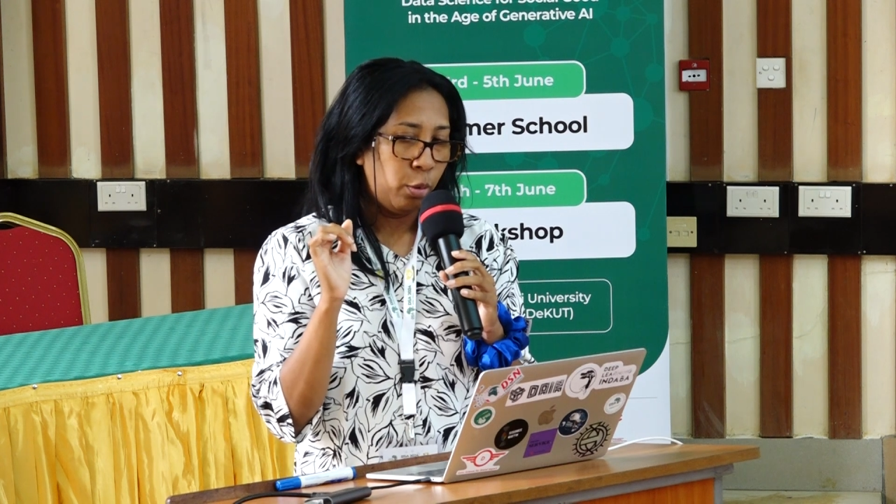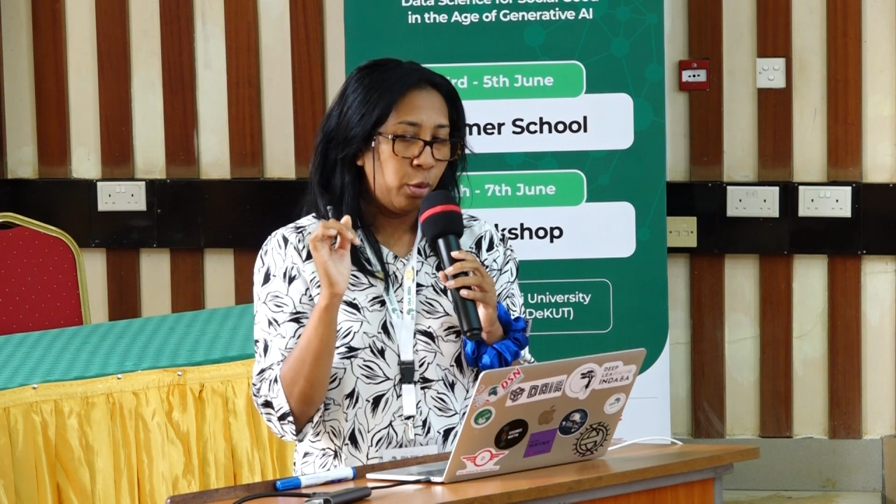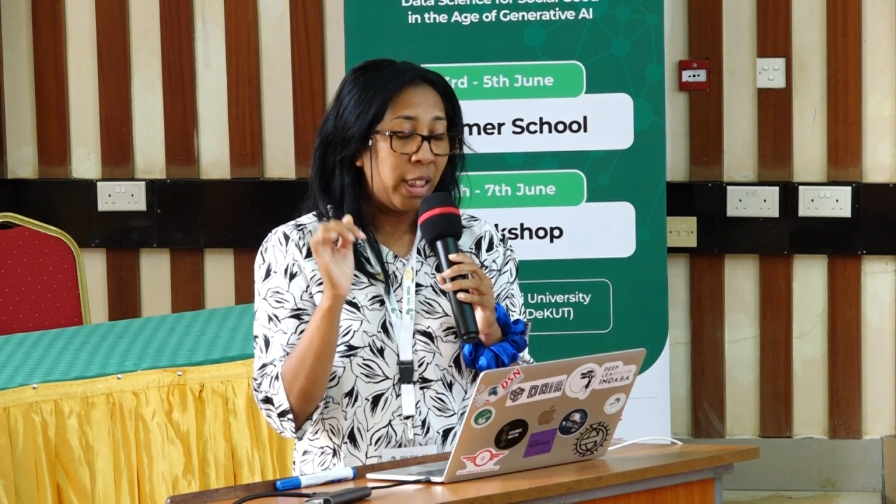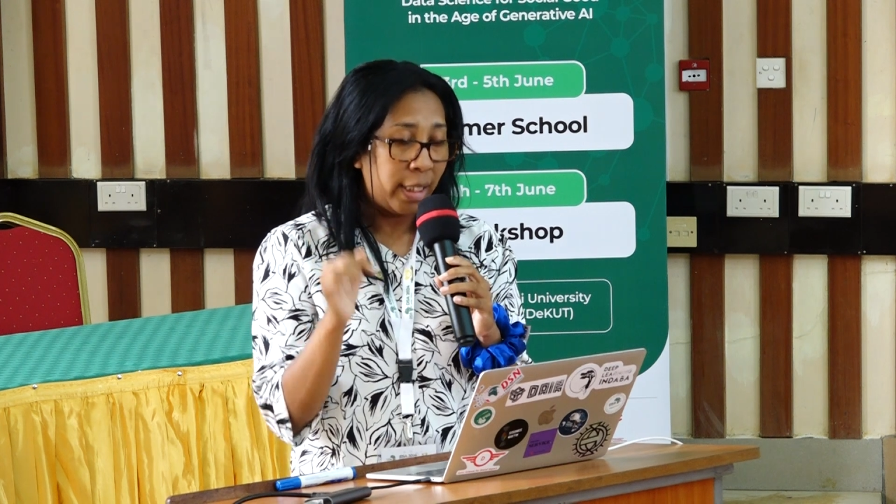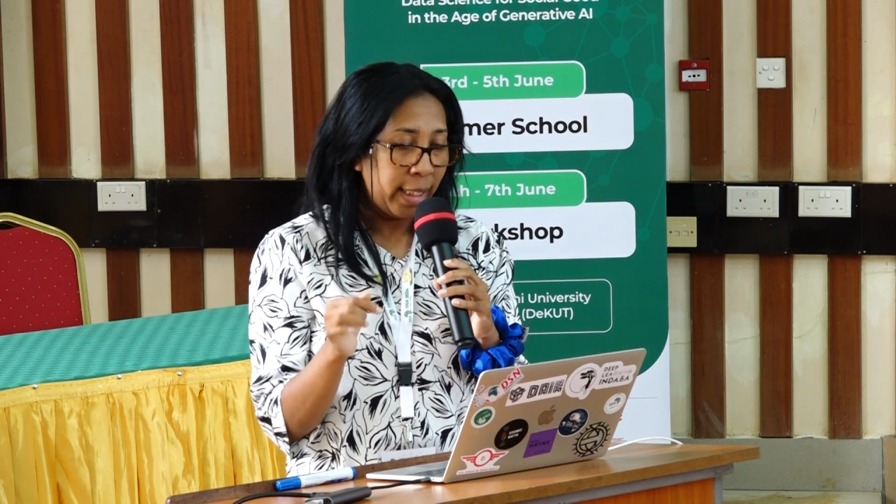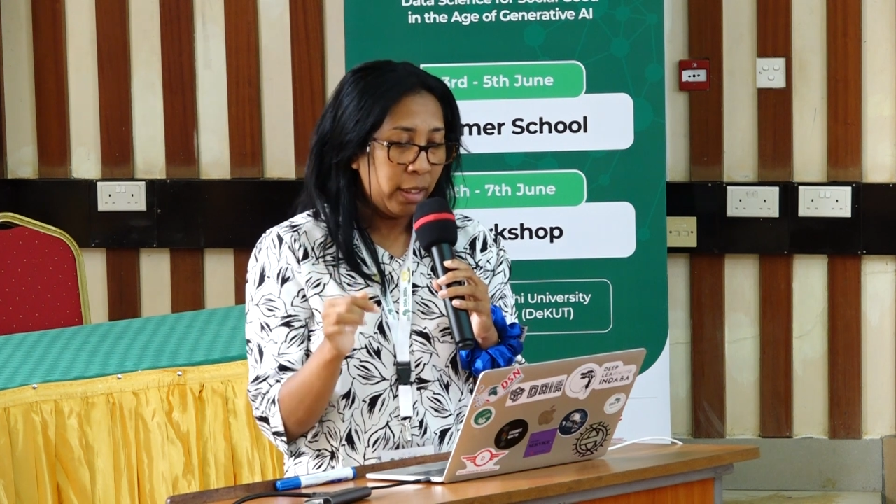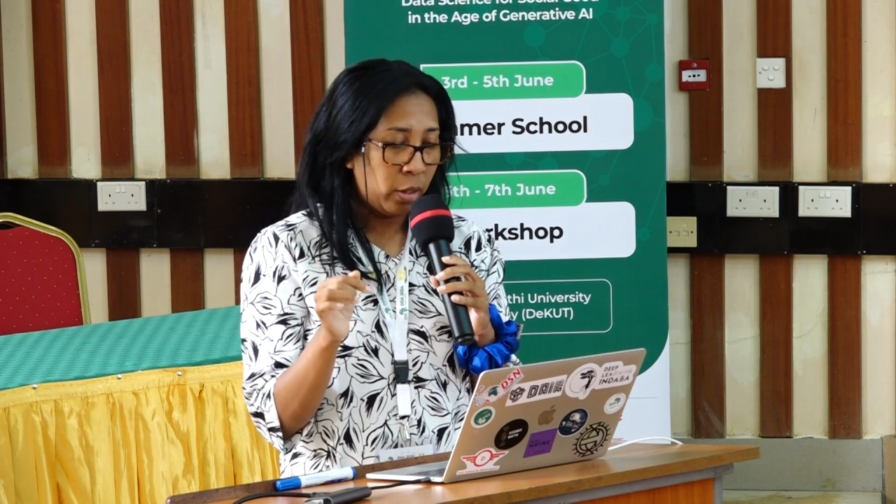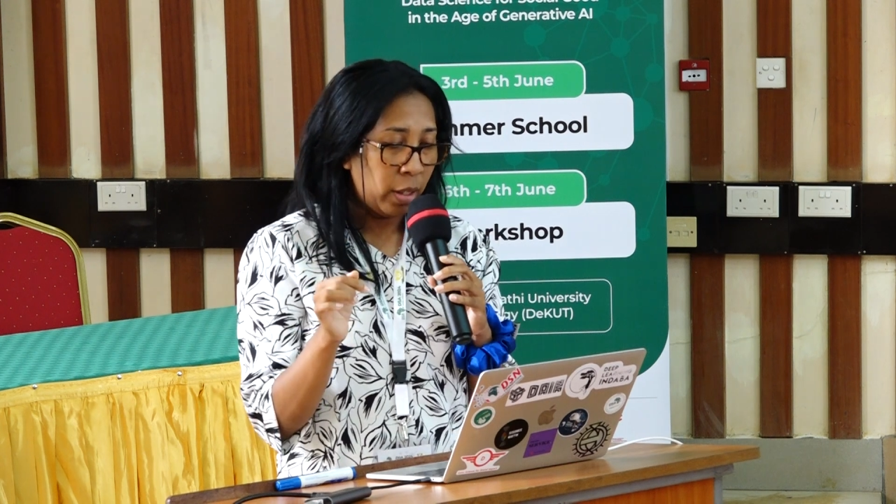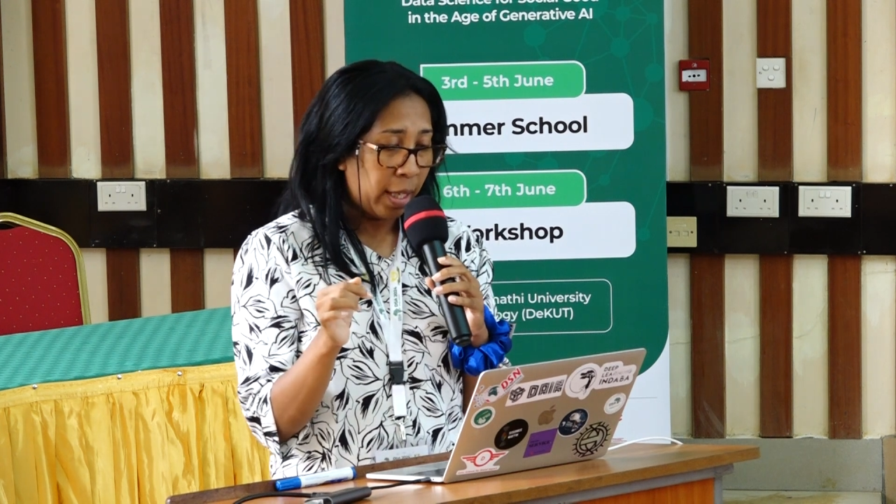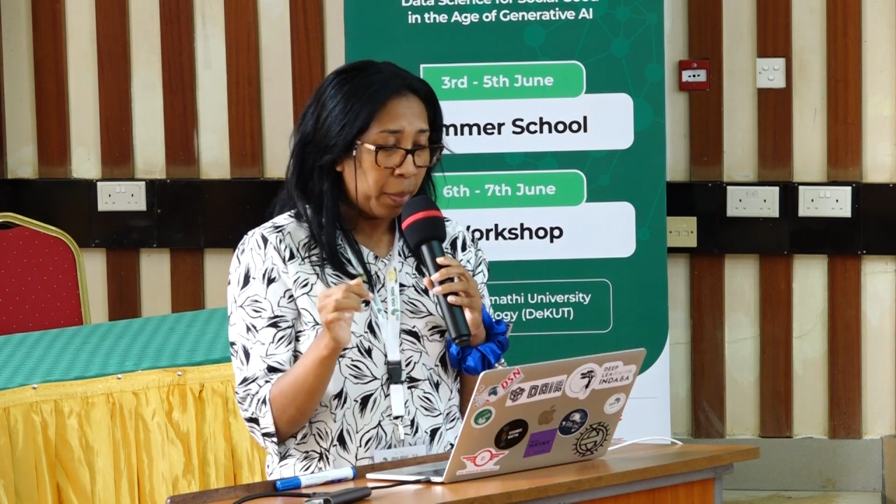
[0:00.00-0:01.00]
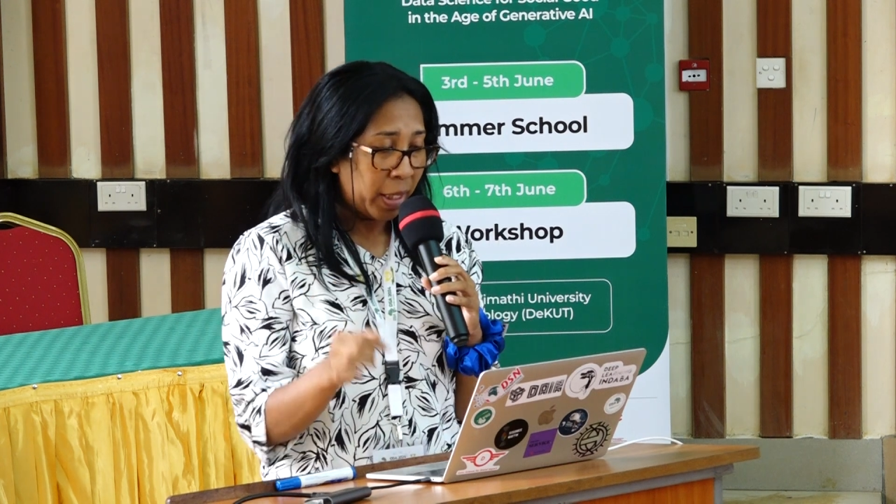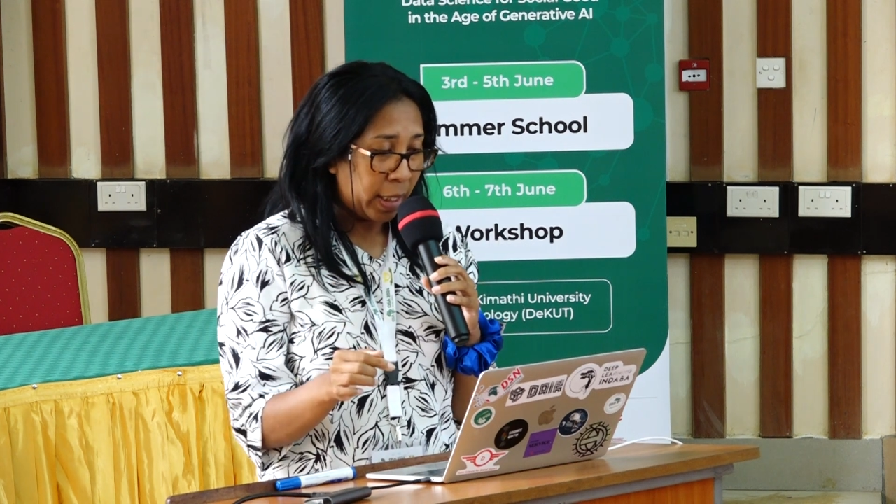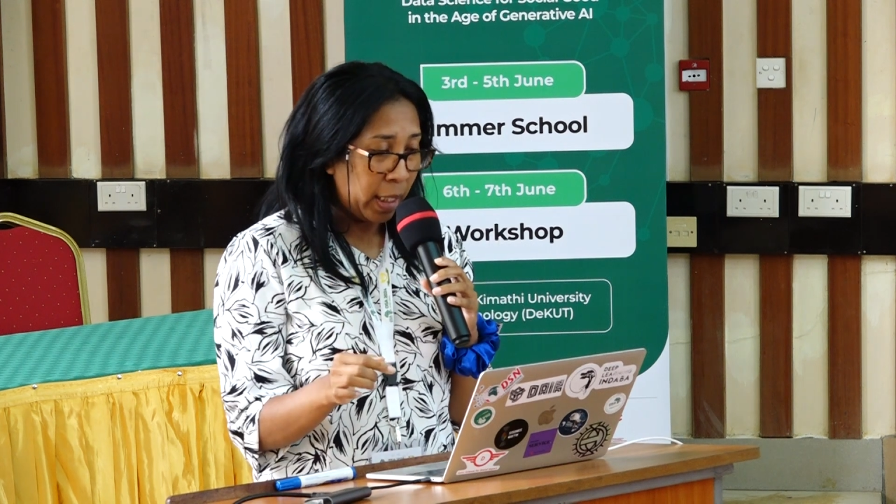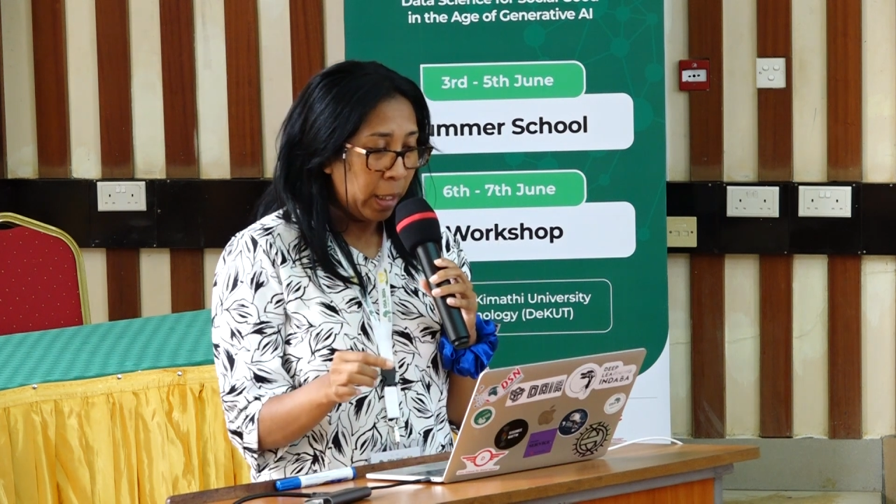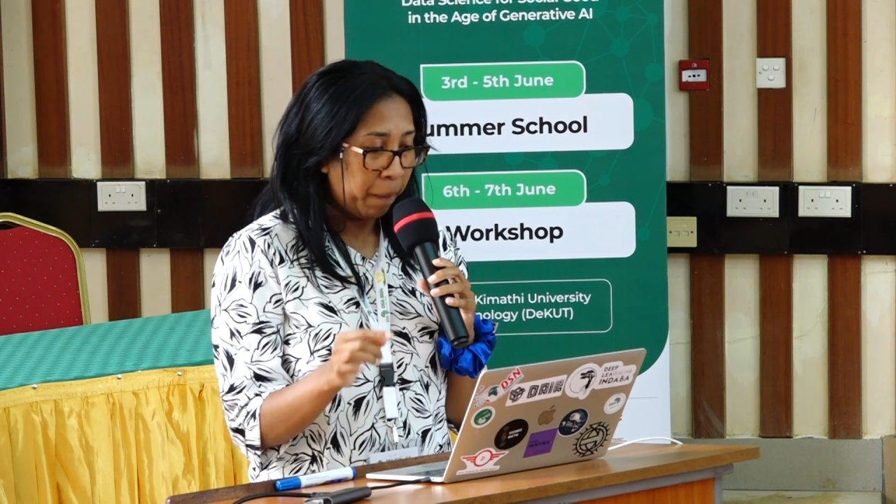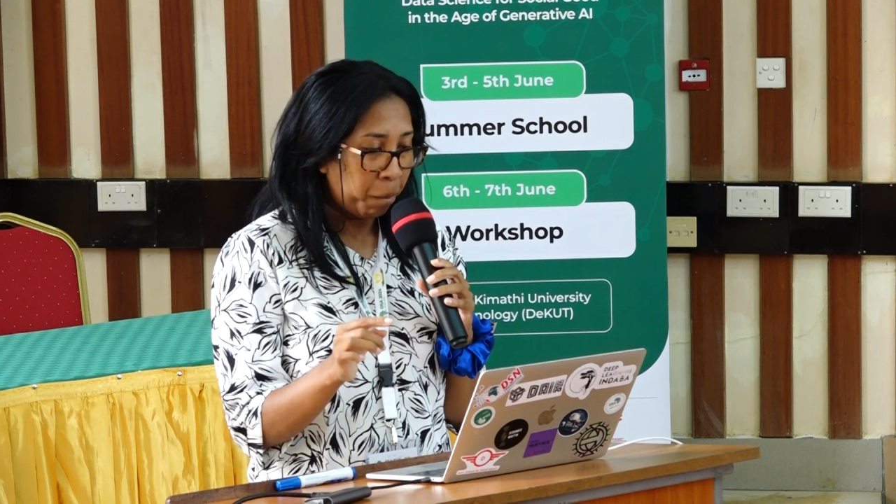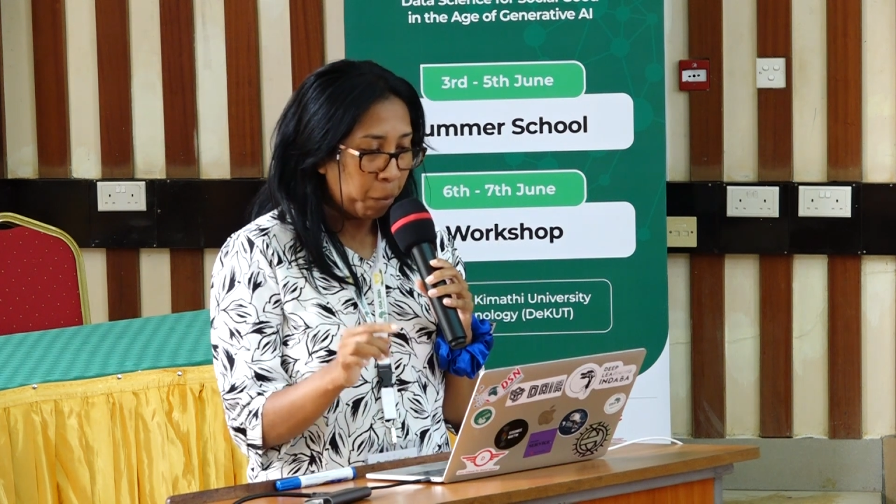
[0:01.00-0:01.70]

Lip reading: detect the solar panel.